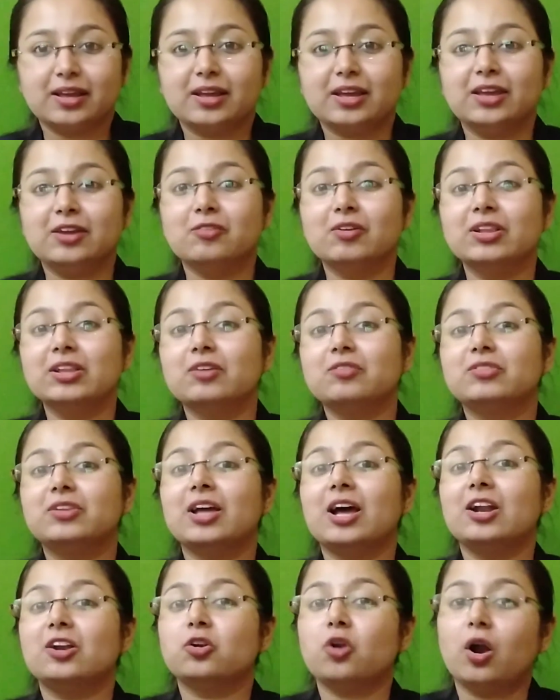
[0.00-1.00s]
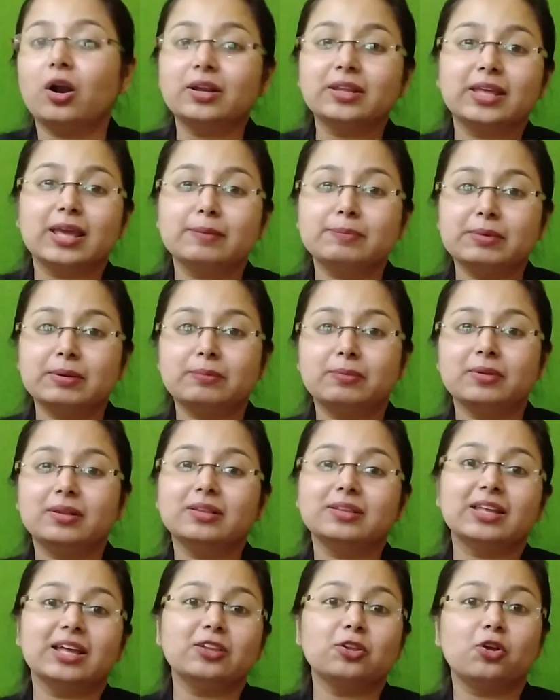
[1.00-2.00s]
Even if they are not capable,
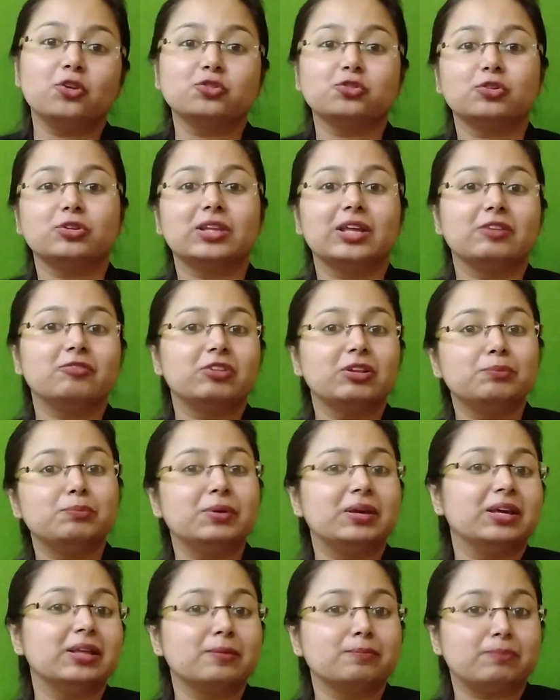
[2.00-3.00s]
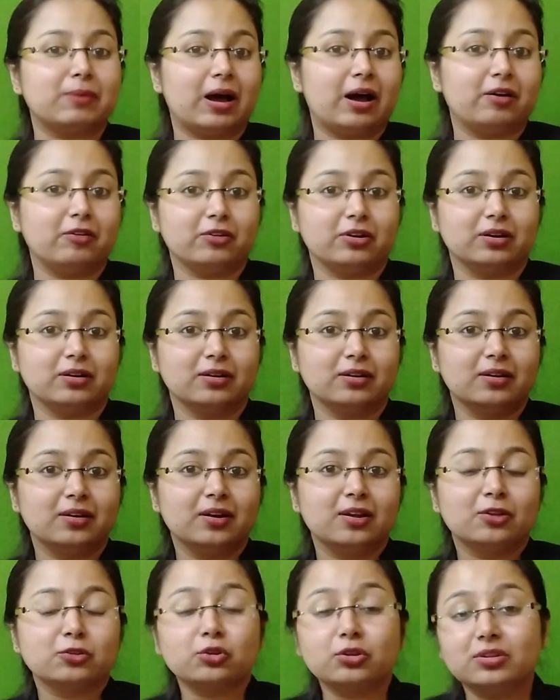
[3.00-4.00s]
then also they will be in power.
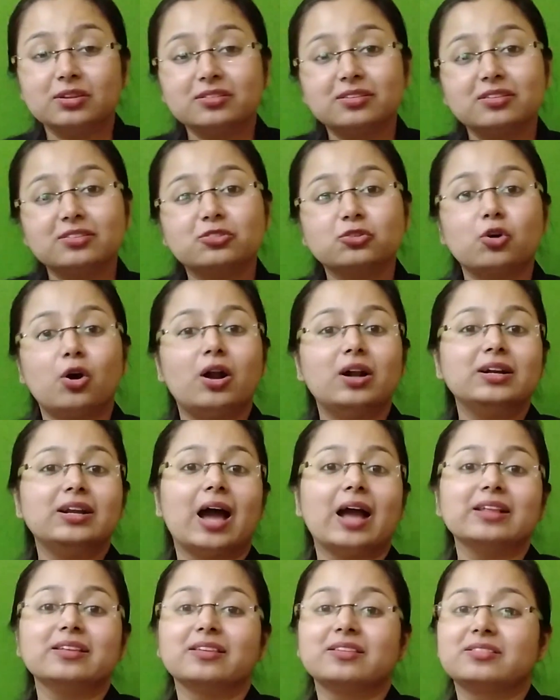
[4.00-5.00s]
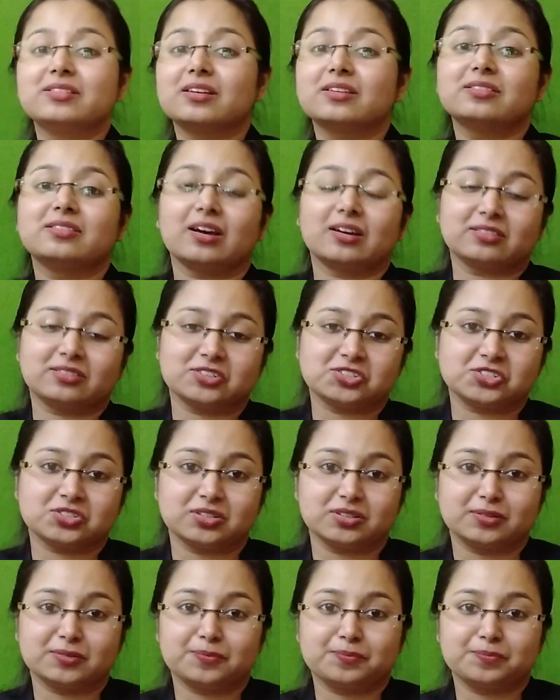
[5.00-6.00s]
So, this is called dynastic succession.